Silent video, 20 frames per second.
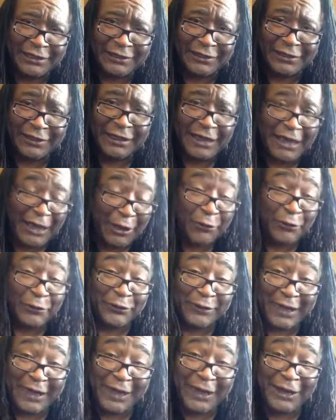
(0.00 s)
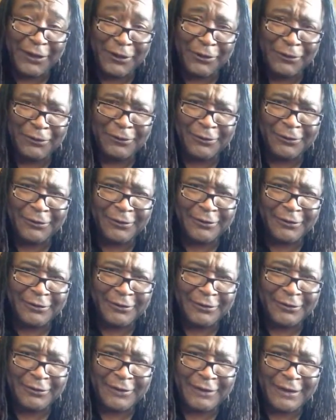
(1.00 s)
at healthcare
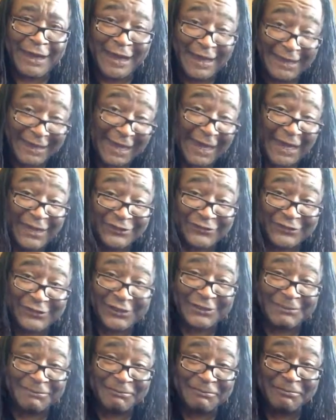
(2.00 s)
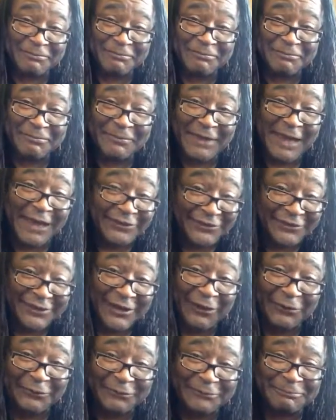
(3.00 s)
and aging and
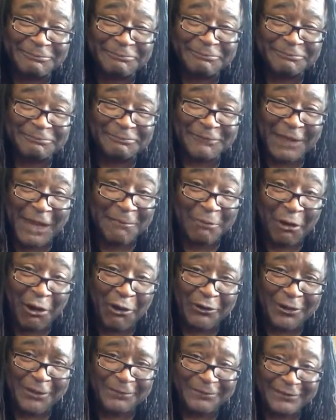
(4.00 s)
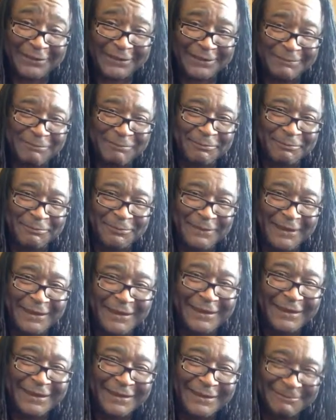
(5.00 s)
self. I'm Marl Hemsley.
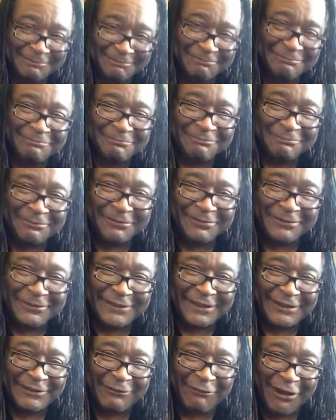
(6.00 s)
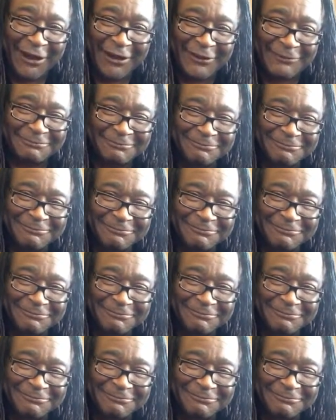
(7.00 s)
See you around.